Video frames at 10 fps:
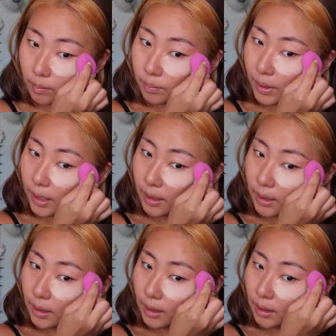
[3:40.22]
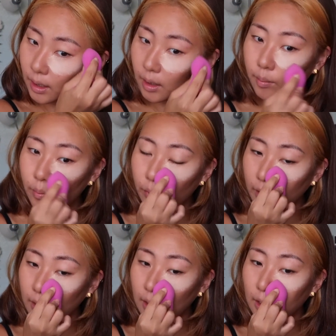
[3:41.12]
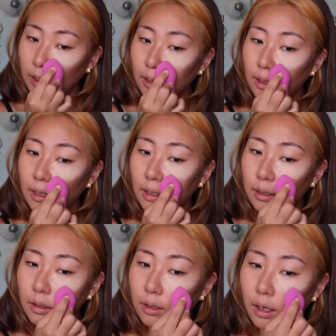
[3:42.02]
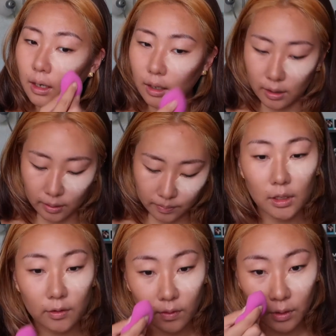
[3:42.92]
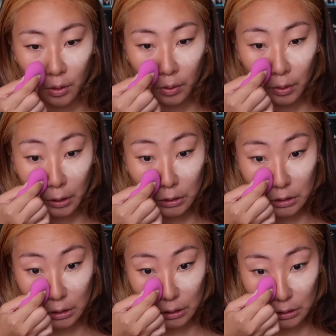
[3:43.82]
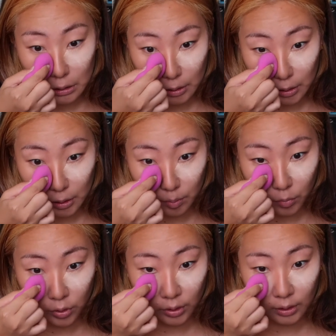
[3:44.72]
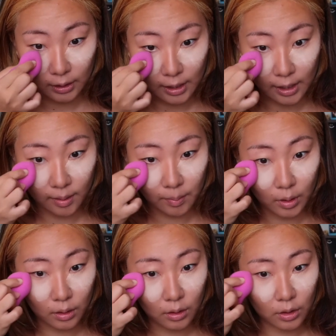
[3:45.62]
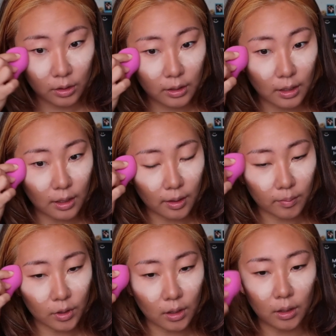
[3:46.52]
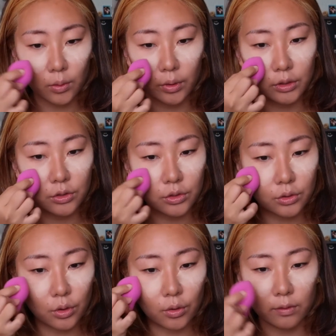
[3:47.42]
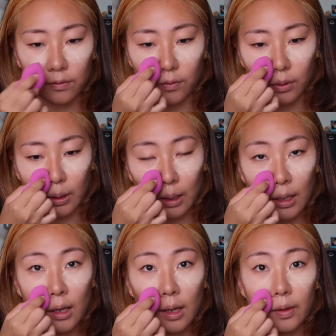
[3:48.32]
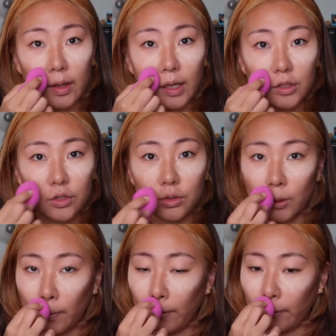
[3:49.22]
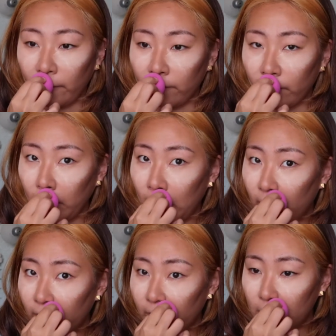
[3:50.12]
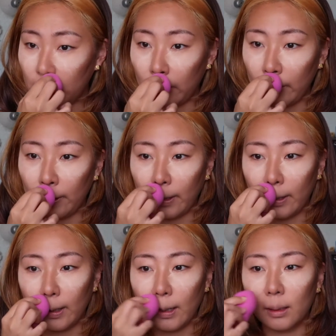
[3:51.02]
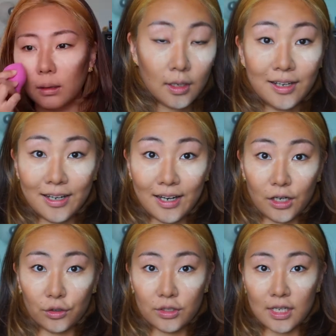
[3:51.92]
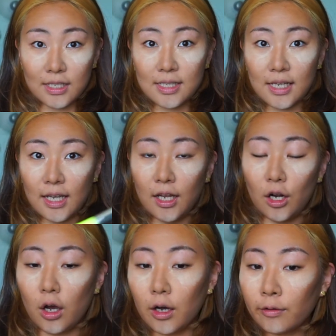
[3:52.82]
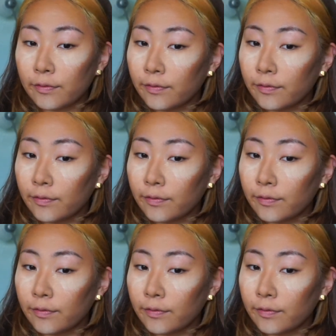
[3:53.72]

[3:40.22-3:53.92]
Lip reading: Baking and brightening the under eye. Even though this is a more glam look, I'm not going to go for that super full coverage look. Now dusting it off.